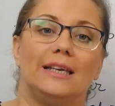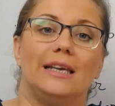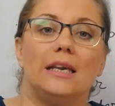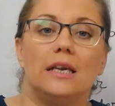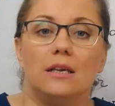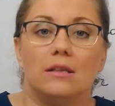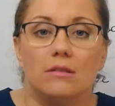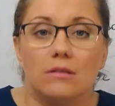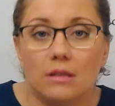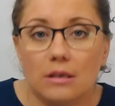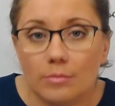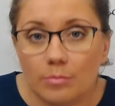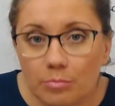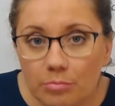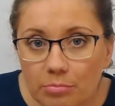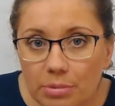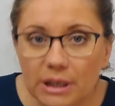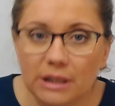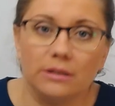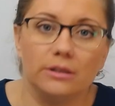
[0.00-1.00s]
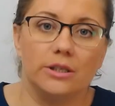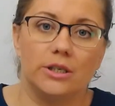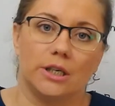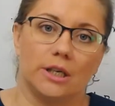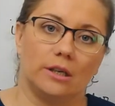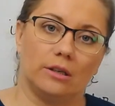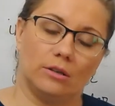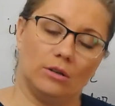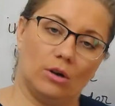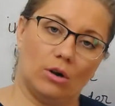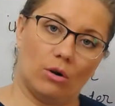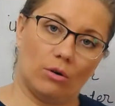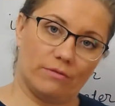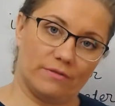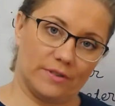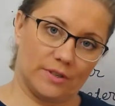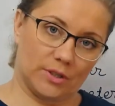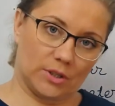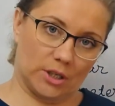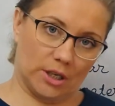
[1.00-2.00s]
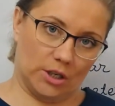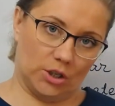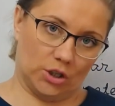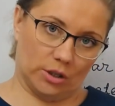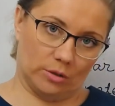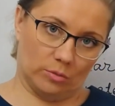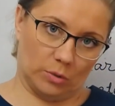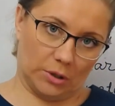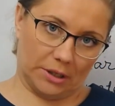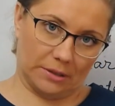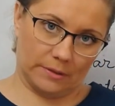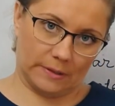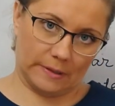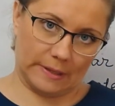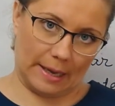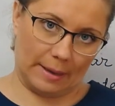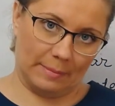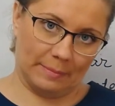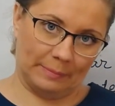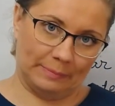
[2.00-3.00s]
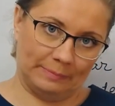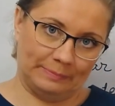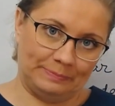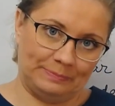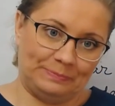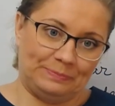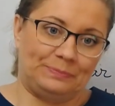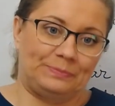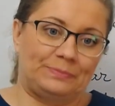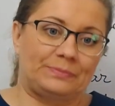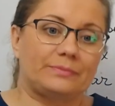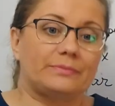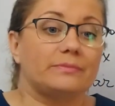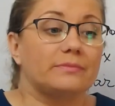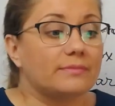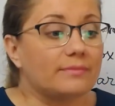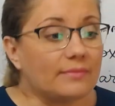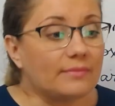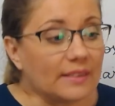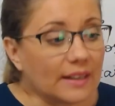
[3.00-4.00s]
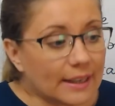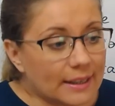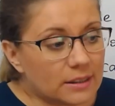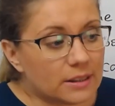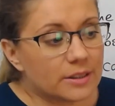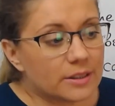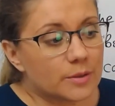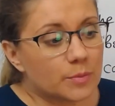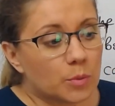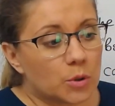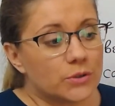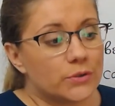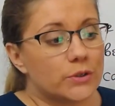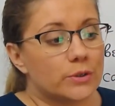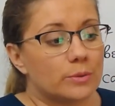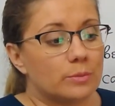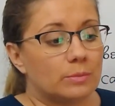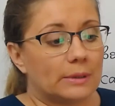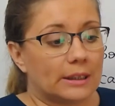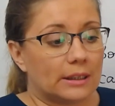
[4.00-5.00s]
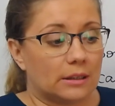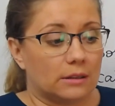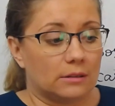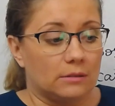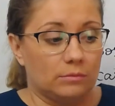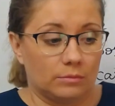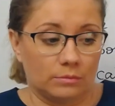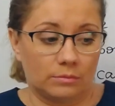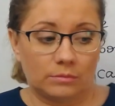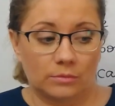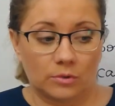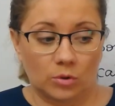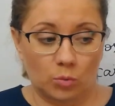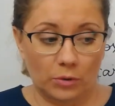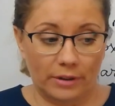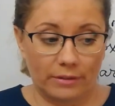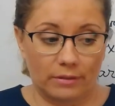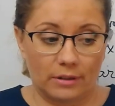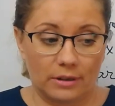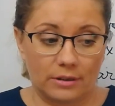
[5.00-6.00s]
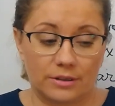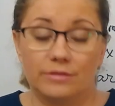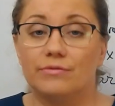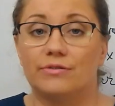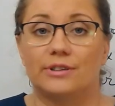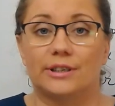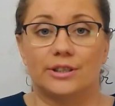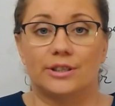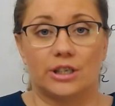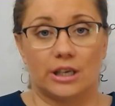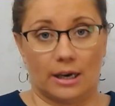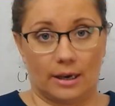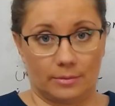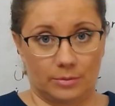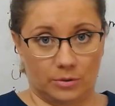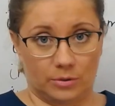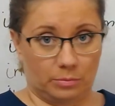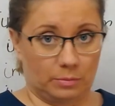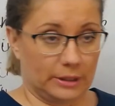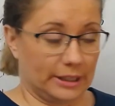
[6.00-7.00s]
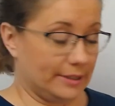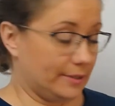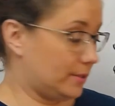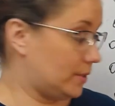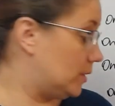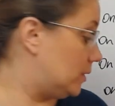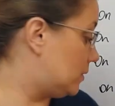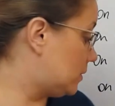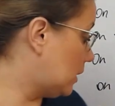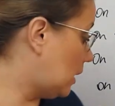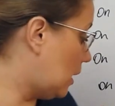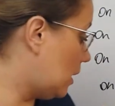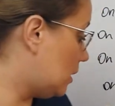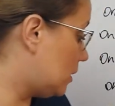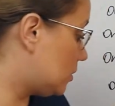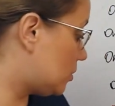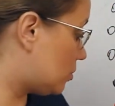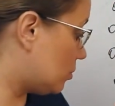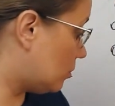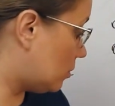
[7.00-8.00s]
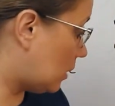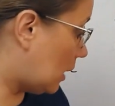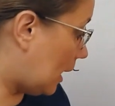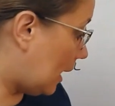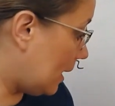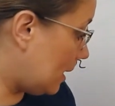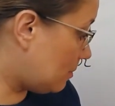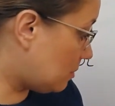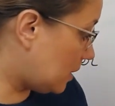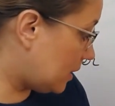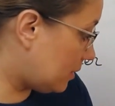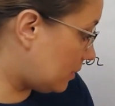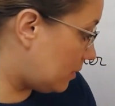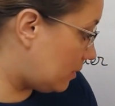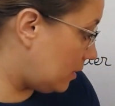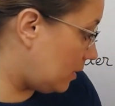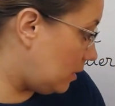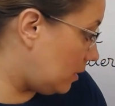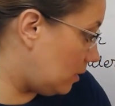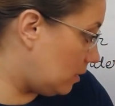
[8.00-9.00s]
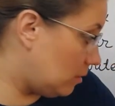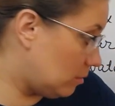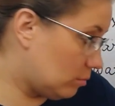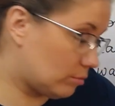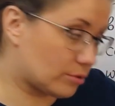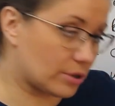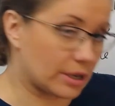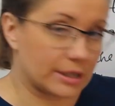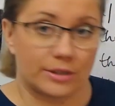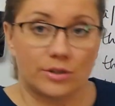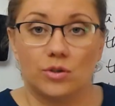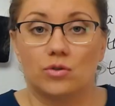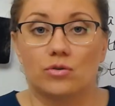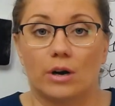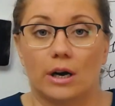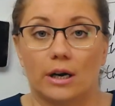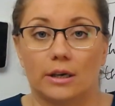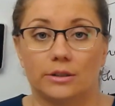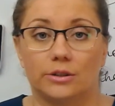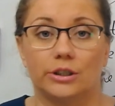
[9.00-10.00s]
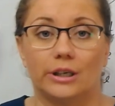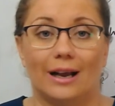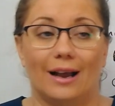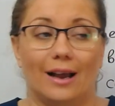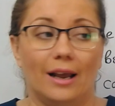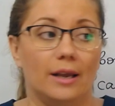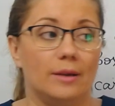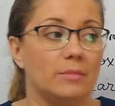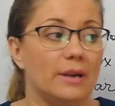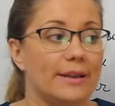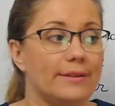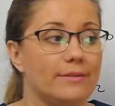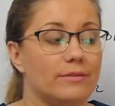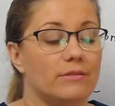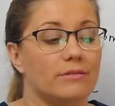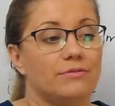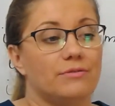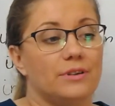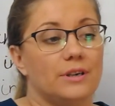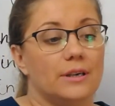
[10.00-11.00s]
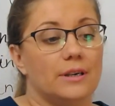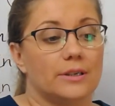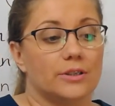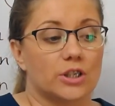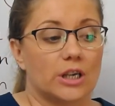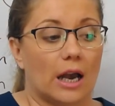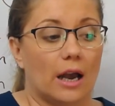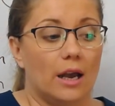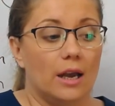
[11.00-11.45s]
in the building of the station, we can say. And it's possible with different types of places. So I'm at the restaurant, I'm at the theater,